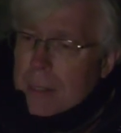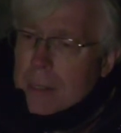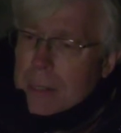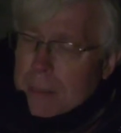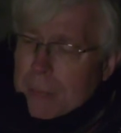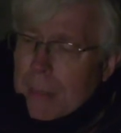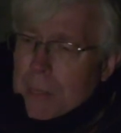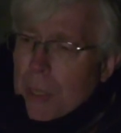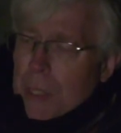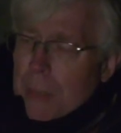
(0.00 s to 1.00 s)
Sometimes
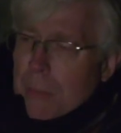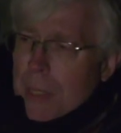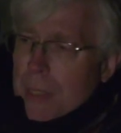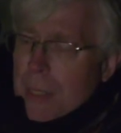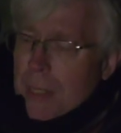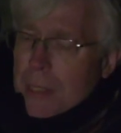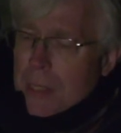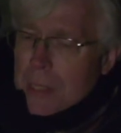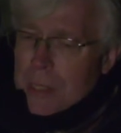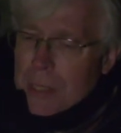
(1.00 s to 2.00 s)
all somebody needs
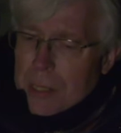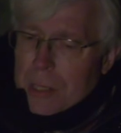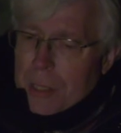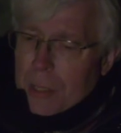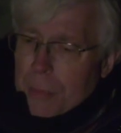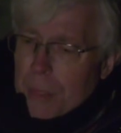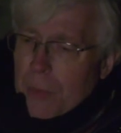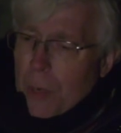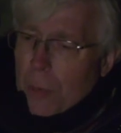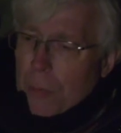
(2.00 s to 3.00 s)
is a little bit of
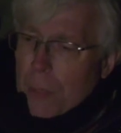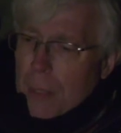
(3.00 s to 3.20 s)
hope.